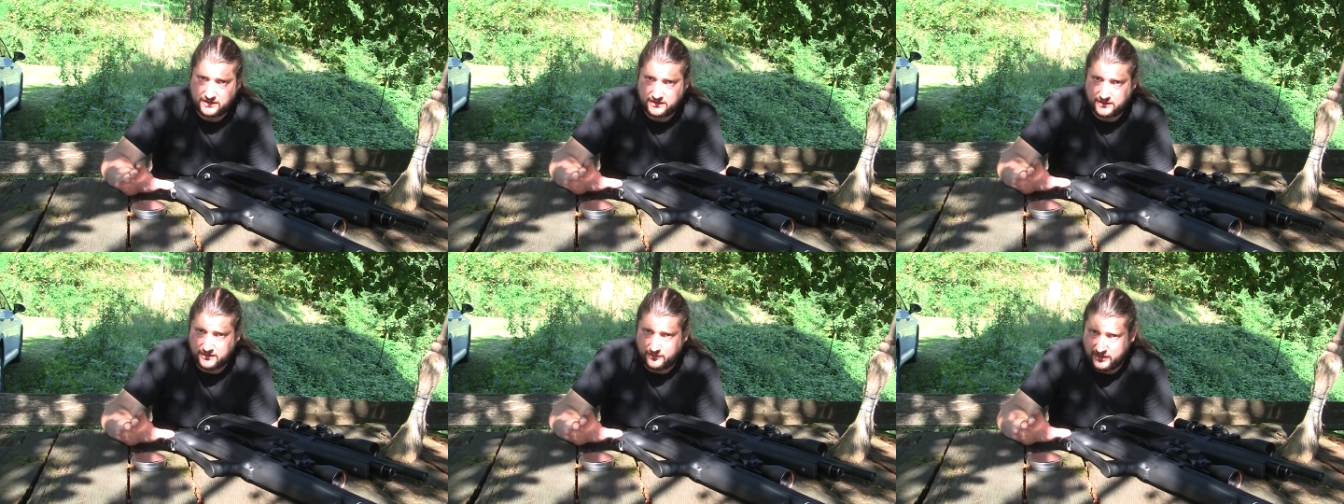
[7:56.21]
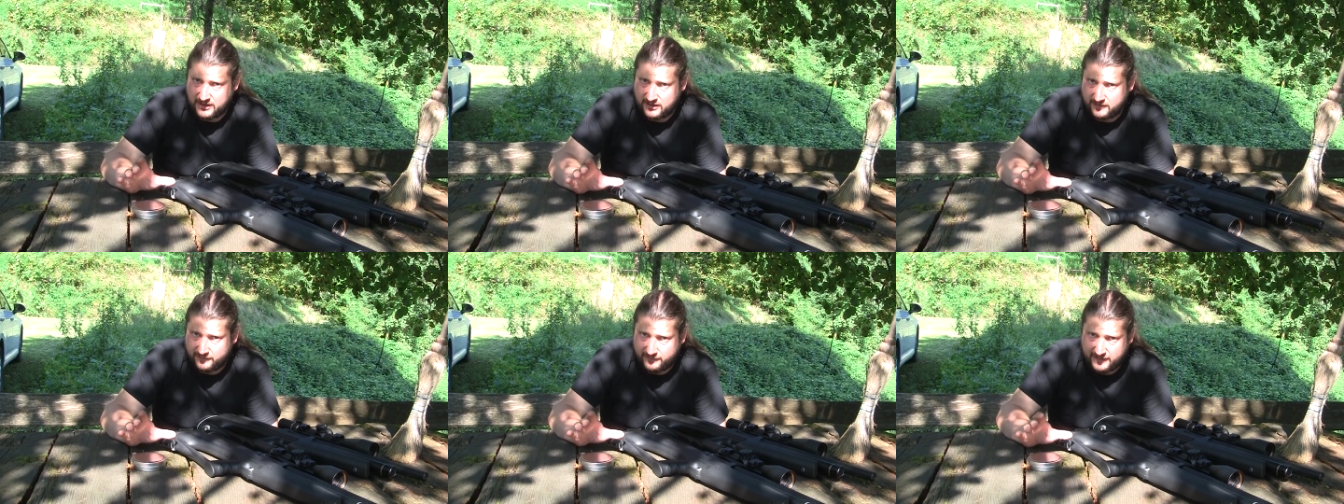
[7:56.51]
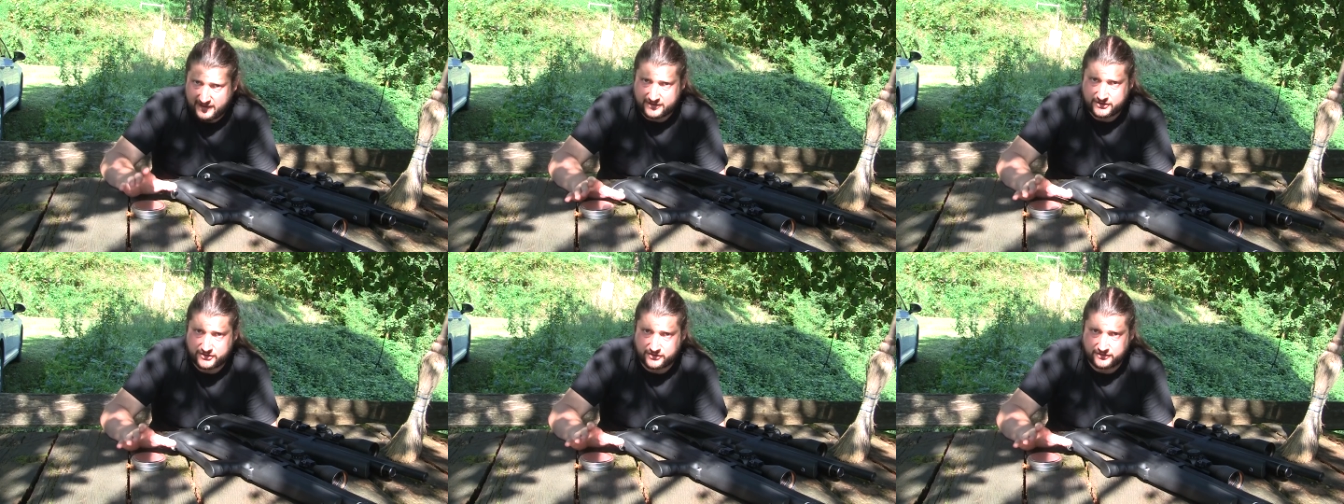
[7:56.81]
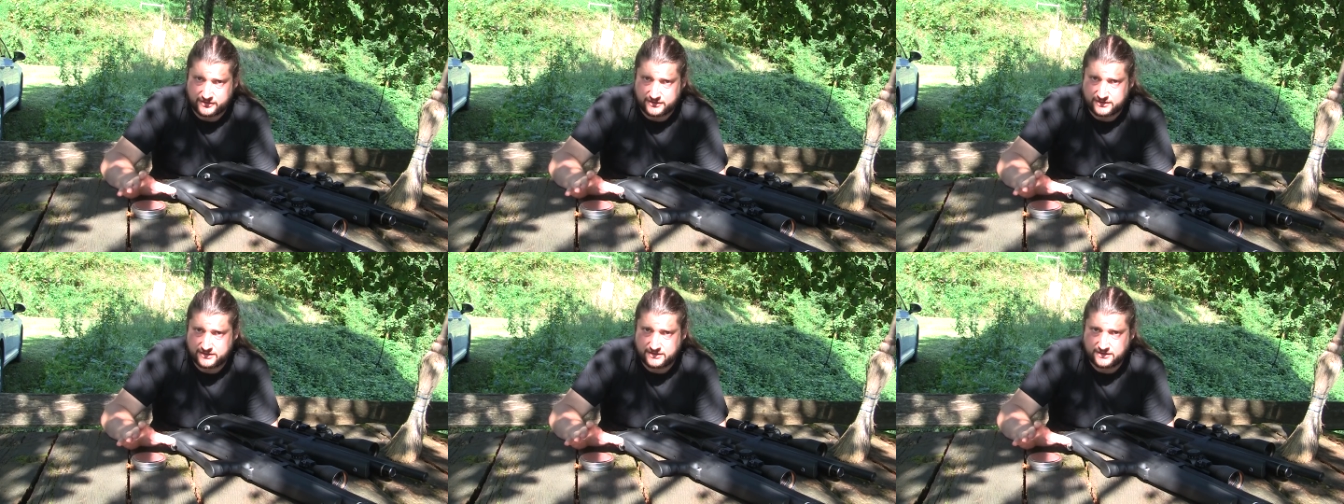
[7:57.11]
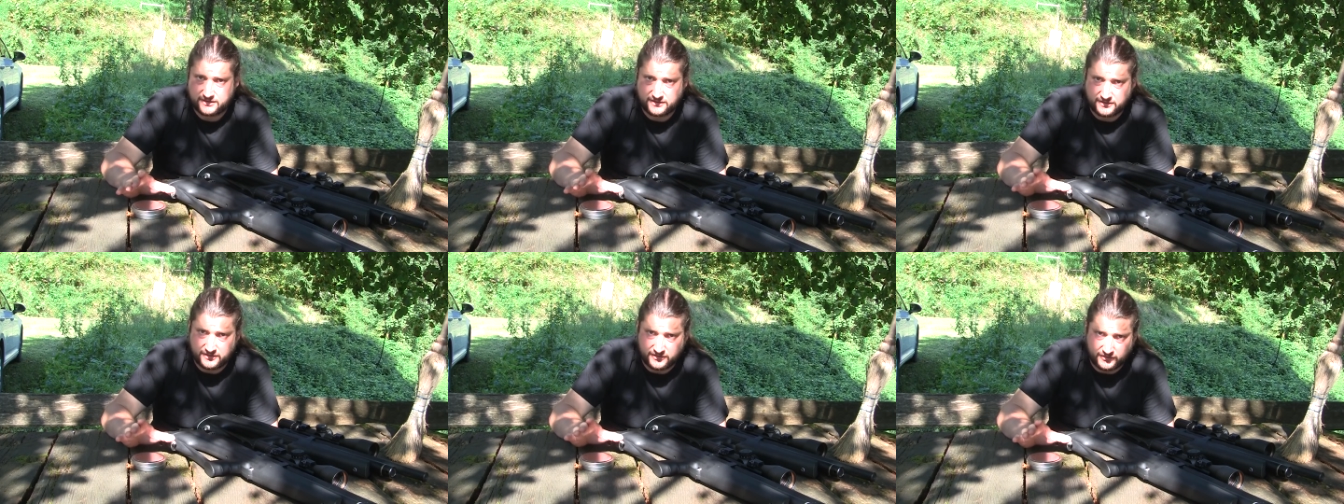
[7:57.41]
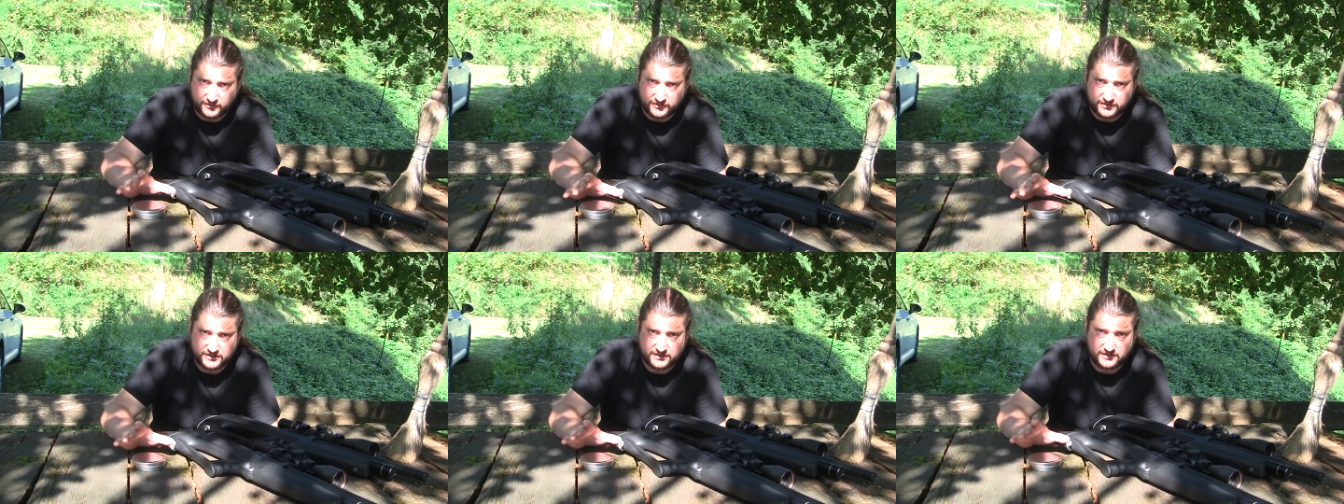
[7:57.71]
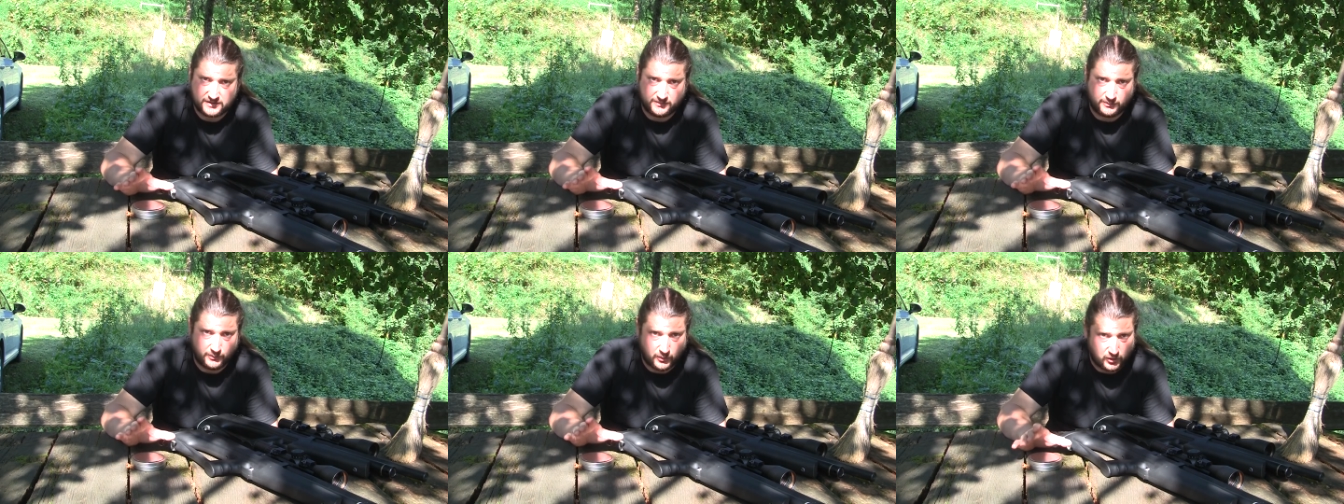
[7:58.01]
manufactures those
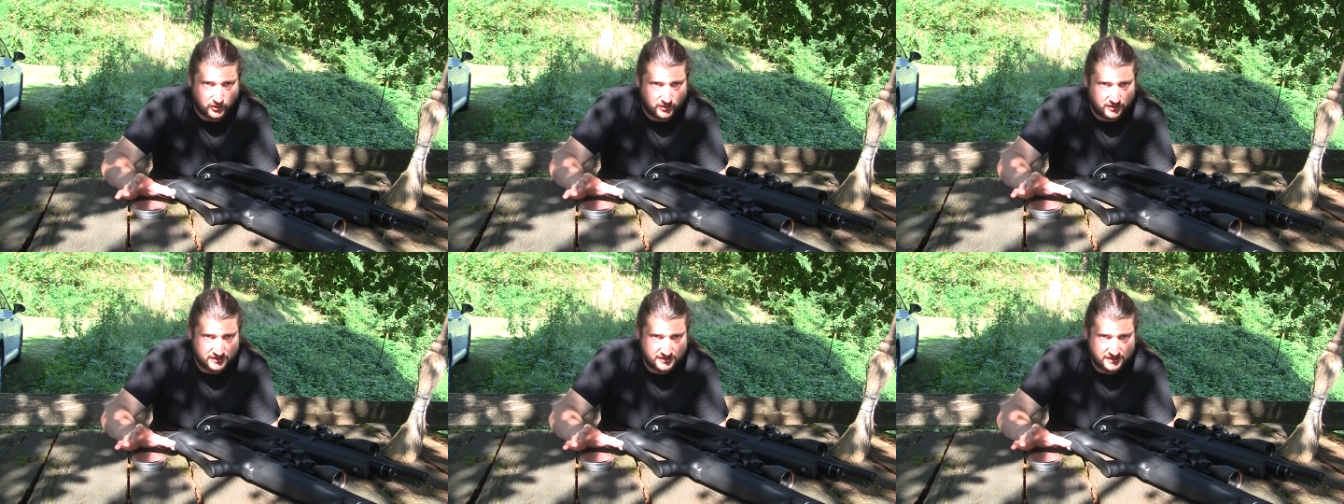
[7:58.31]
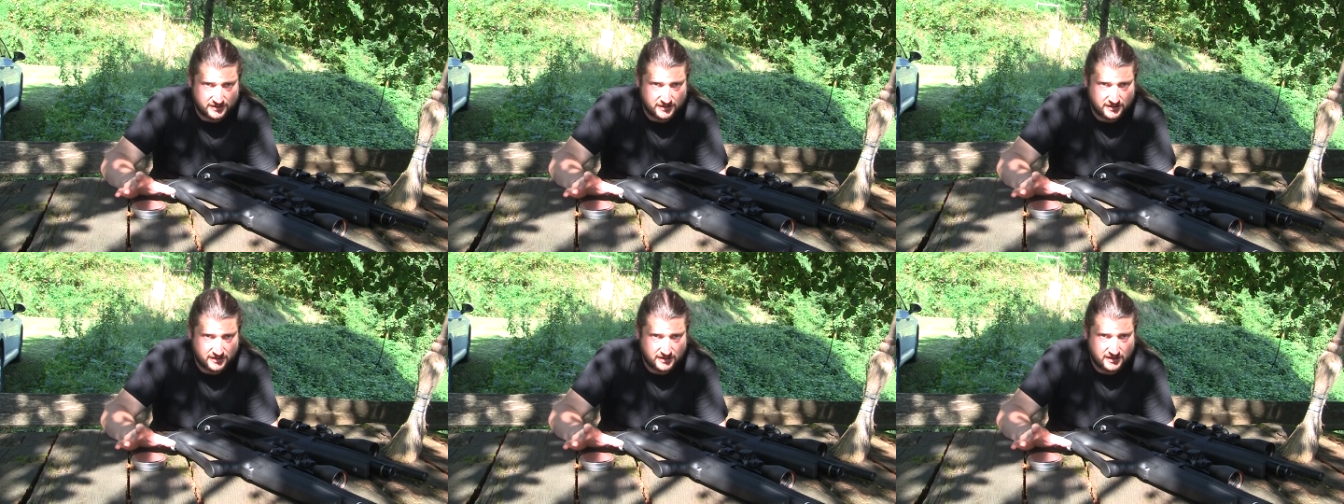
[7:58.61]
molds